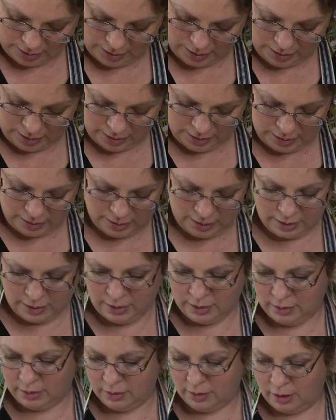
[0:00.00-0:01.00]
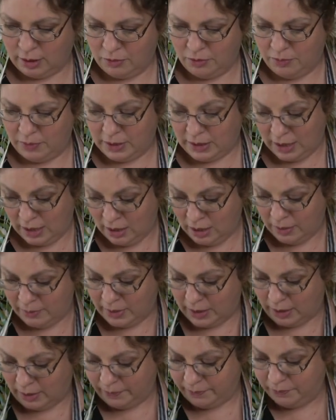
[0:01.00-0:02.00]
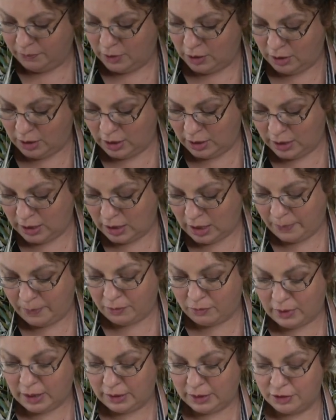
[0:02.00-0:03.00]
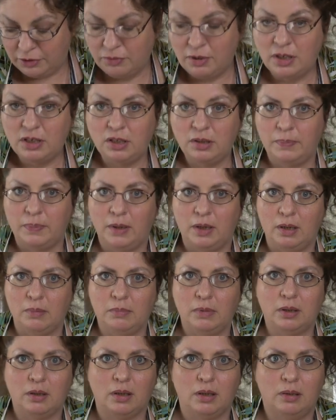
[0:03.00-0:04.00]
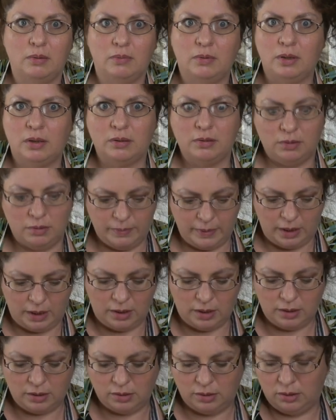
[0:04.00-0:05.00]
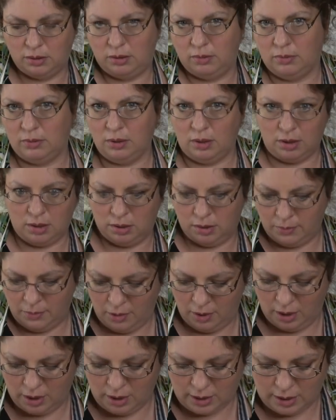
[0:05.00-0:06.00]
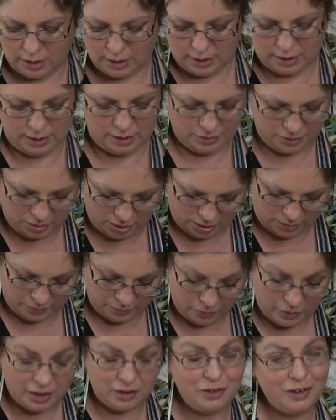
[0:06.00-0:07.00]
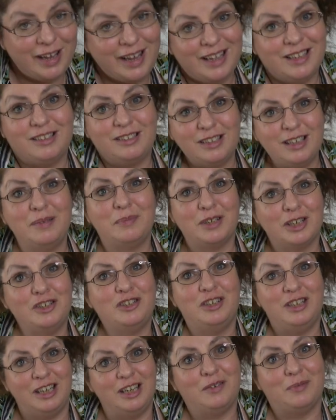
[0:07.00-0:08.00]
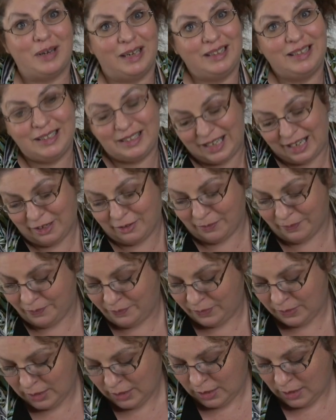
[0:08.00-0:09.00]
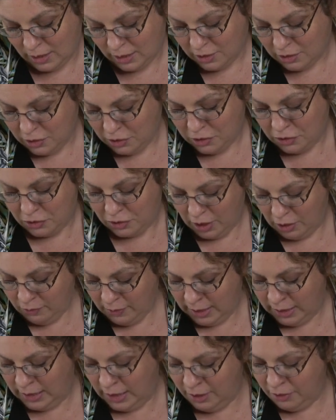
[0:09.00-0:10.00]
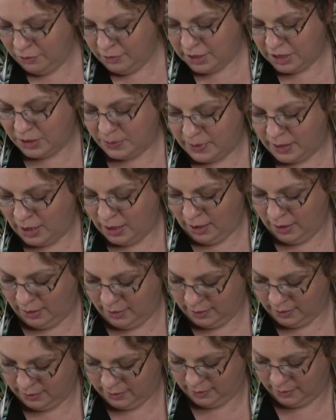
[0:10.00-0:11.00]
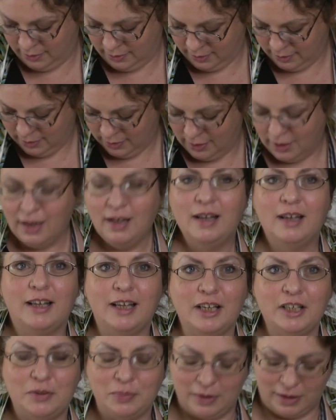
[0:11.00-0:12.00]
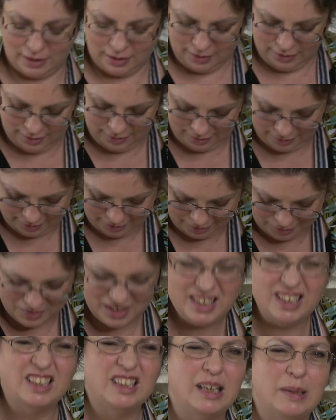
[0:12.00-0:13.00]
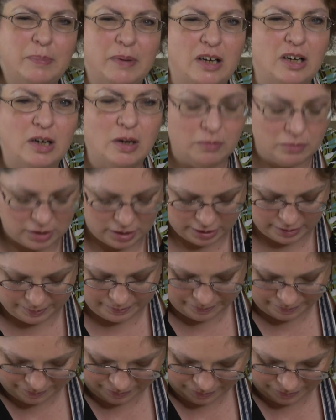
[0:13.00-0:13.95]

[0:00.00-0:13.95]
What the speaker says: and God would be telling me, you need to get up and write this recipe. I'm like, I want to go to bed. It's 2 o'clock in the morning. I can't sleep. Well, you can't sleep because you need to write this down. So I'd write down the recipe. Guess what? Went to sleep in no time.